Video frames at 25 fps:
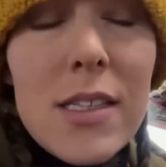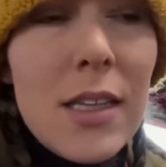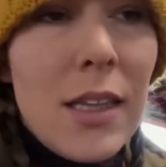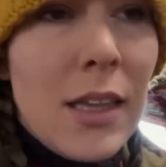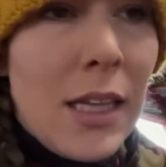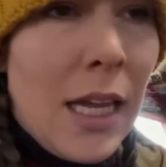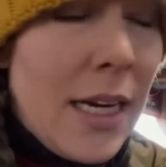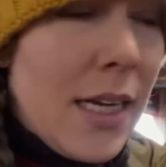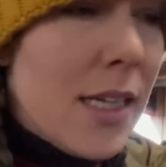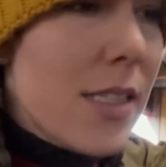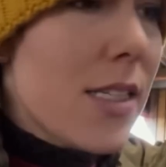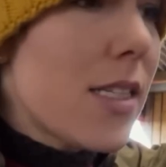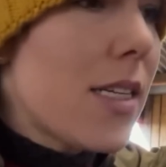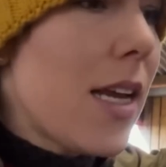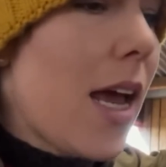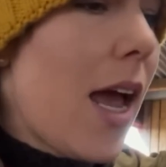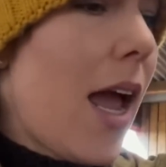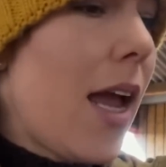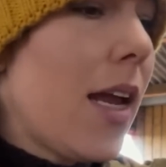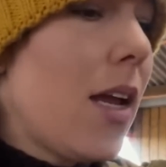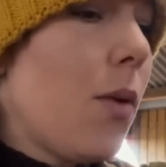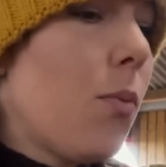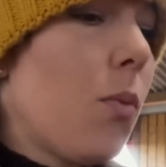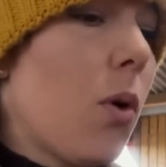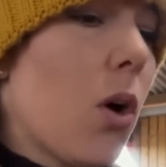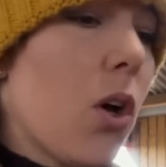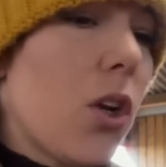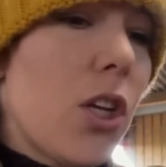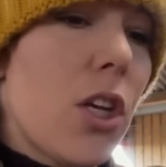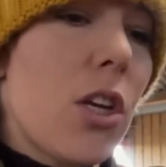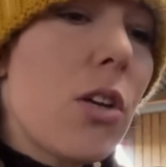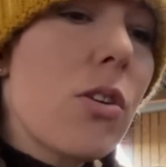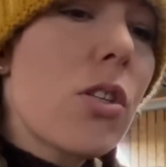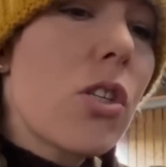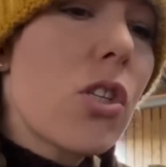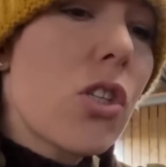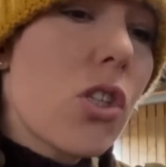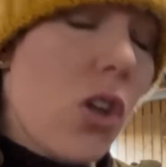Later today, we're going to
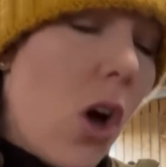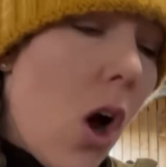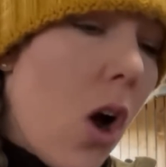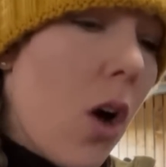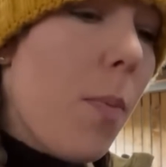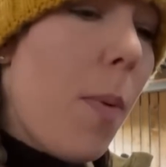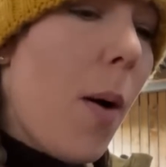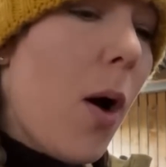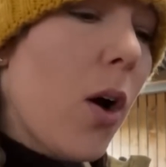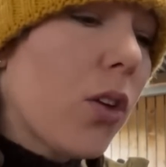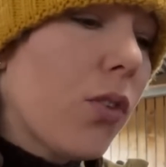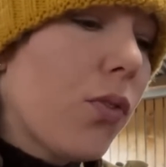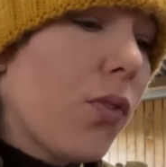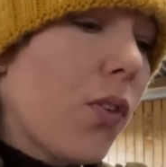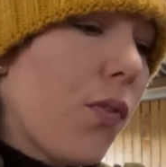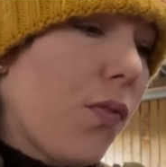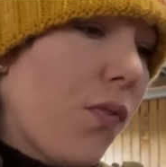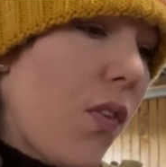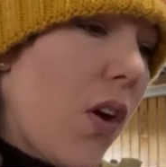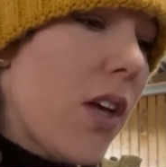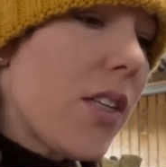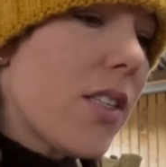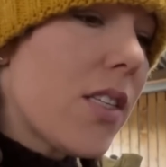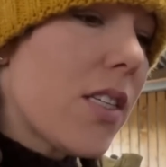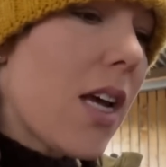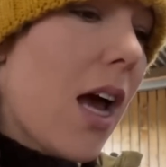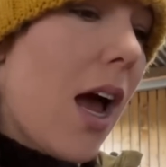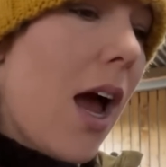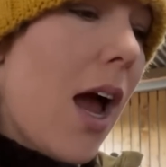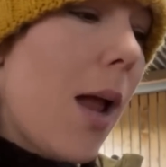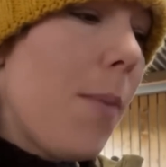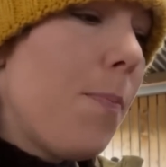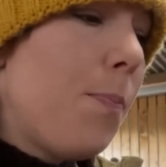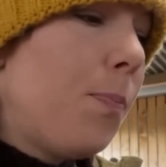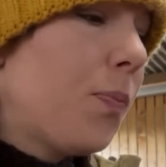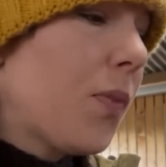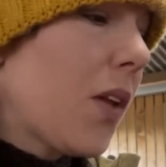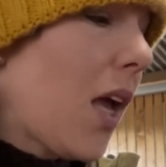use the stock box for the first
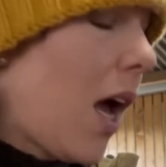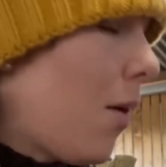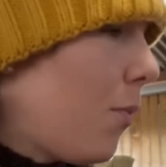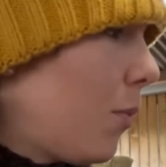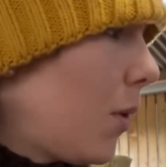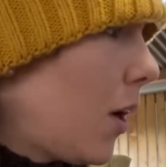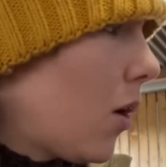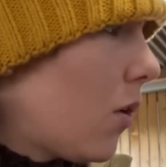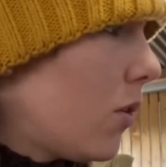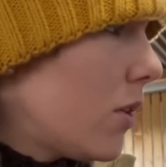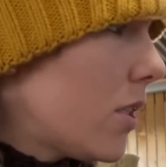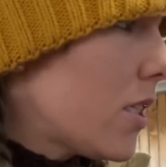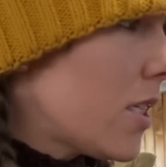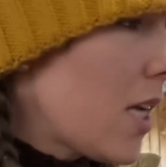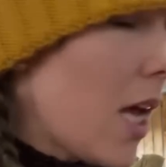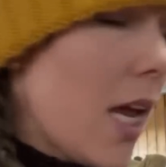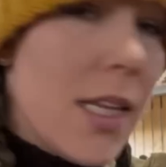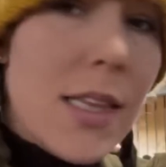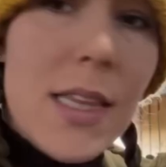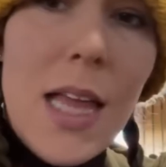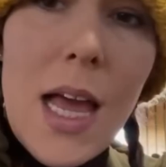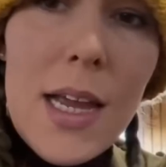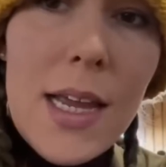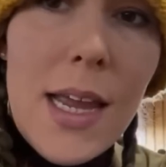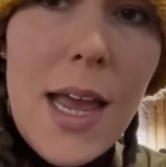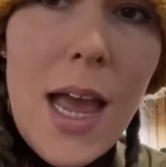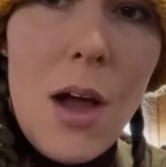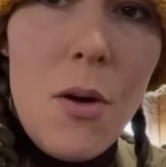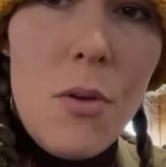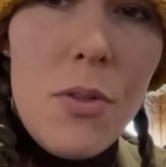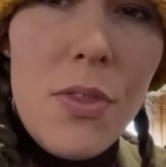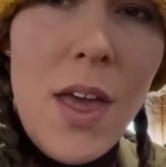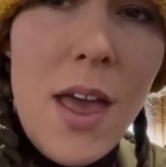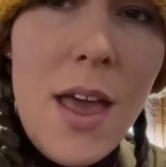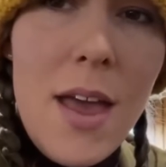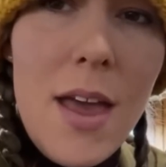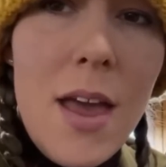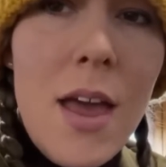time, and we're going to take that cow
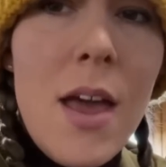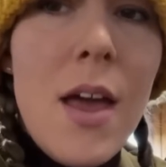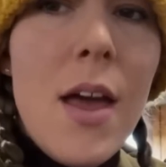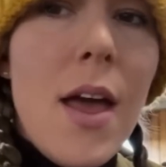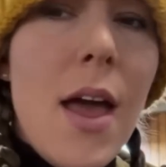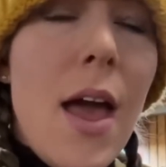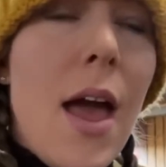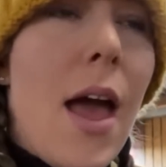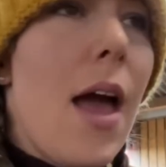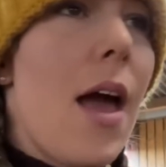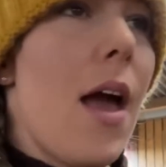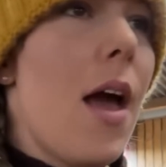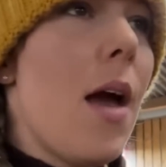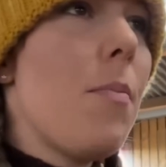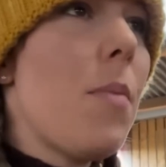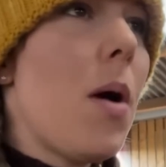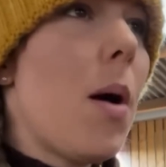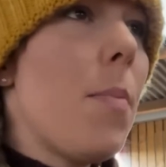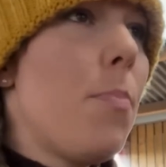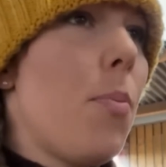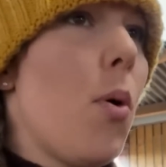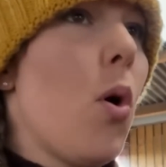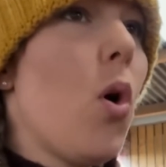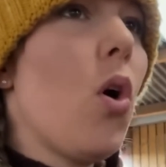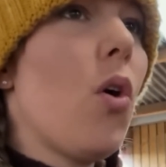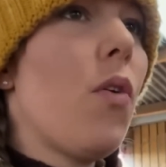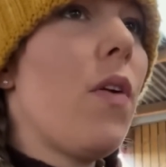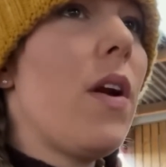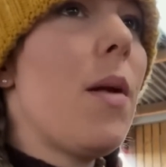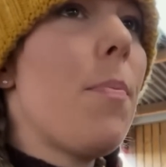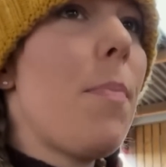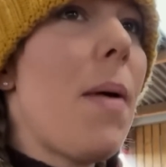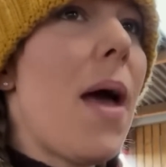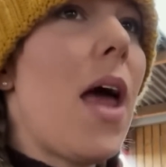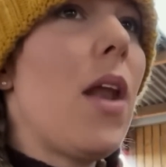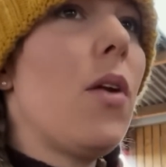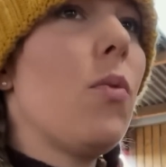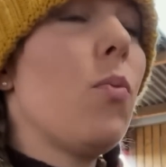there and put her in a
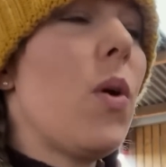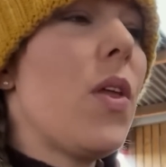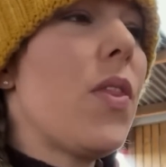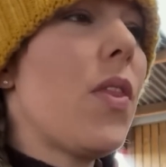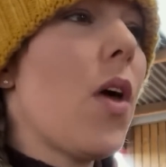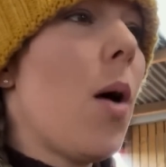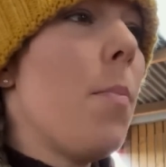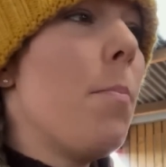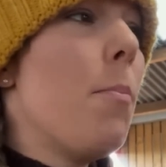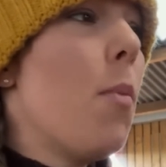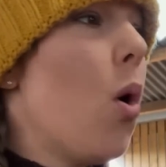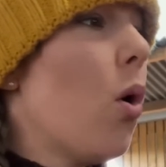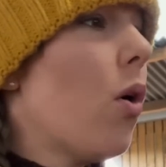pen with a more